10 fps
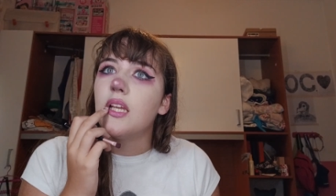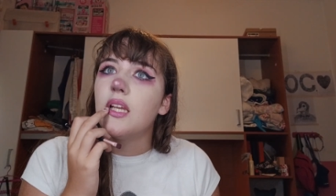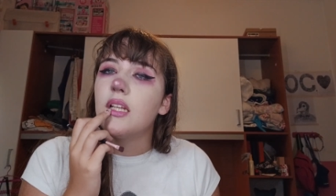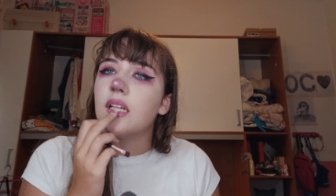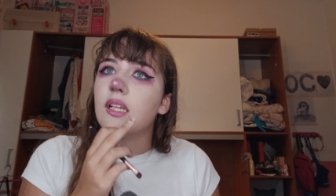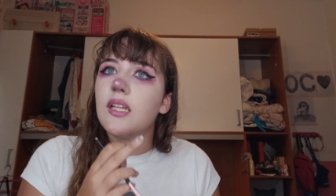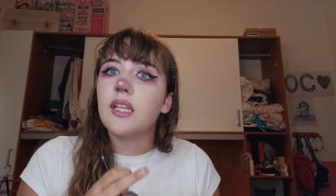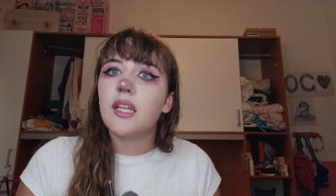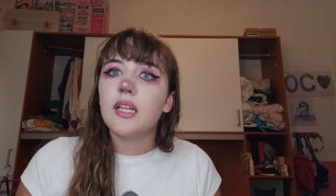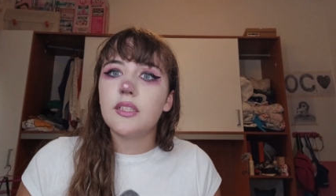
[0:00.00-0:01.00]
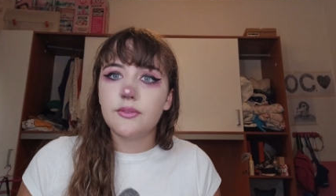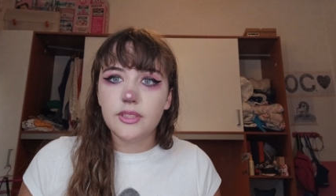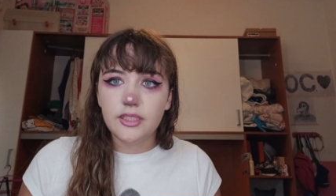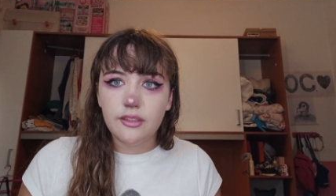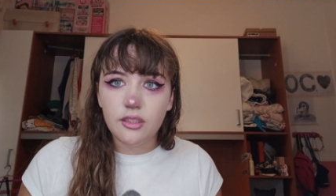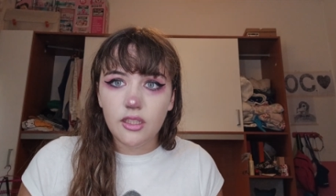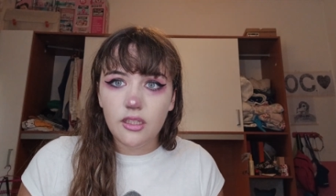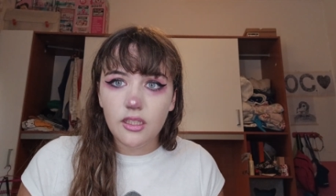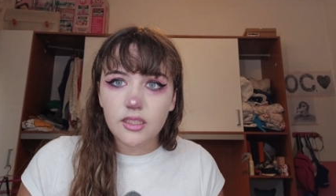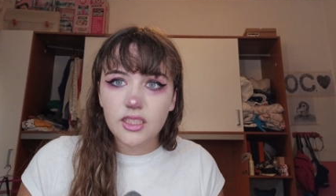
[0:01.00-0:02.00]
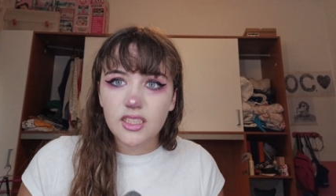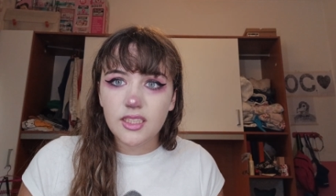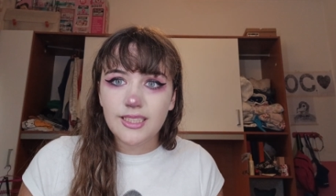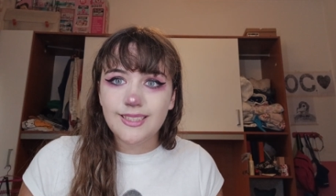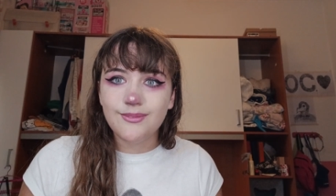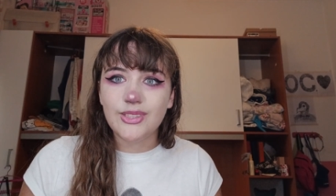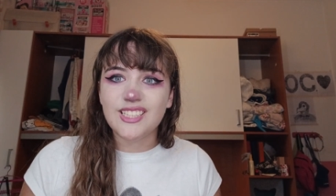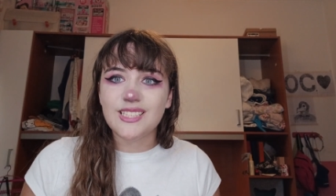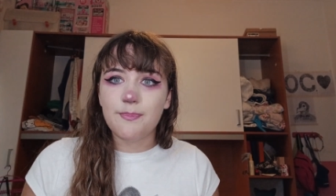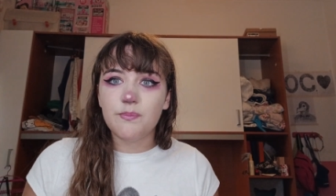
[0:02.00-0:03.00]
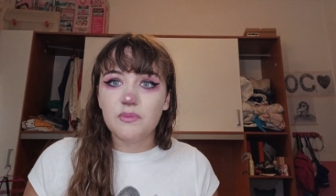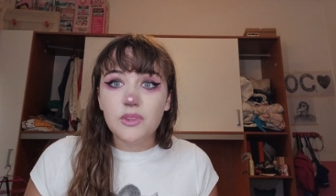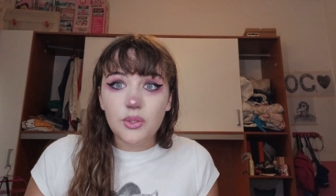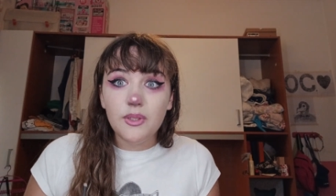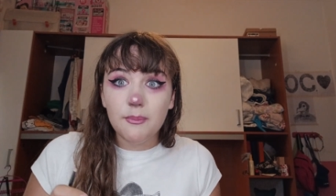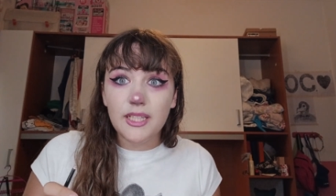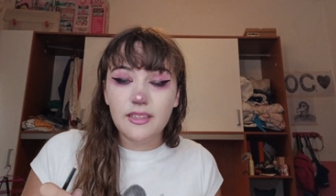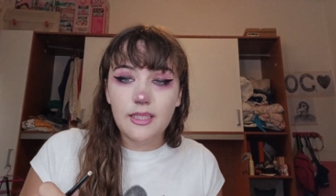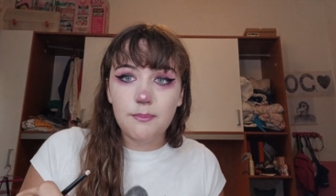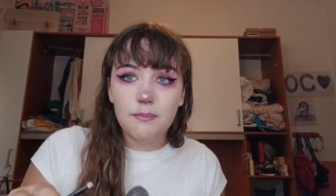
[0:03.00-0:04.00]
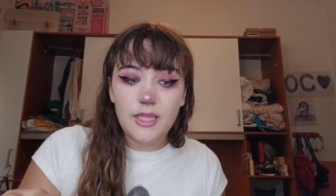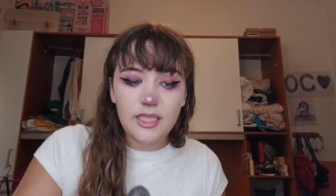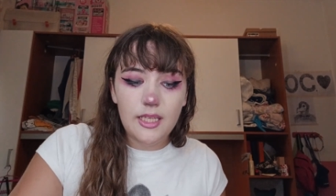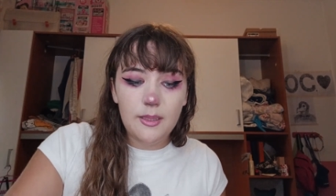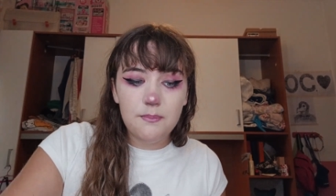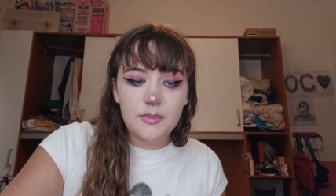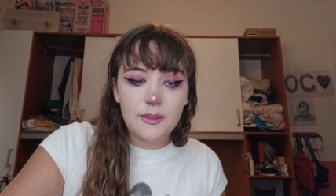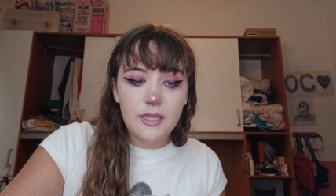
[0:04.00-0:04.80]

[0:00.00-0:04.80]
and I can't really talk because I'm doing my lip makeup.